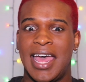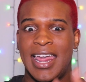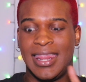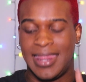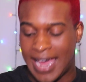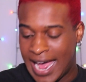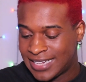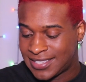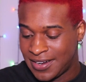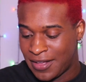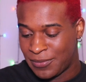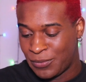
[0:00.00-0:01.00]
that's
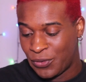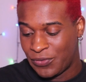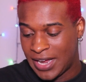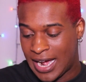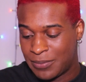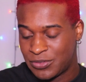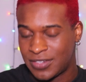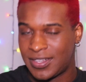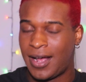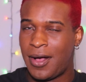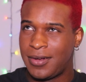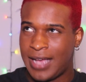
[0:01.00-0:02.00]
another movie I'm just
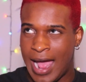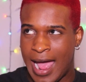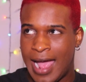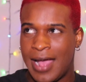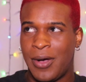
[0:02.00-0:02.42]
like, okay,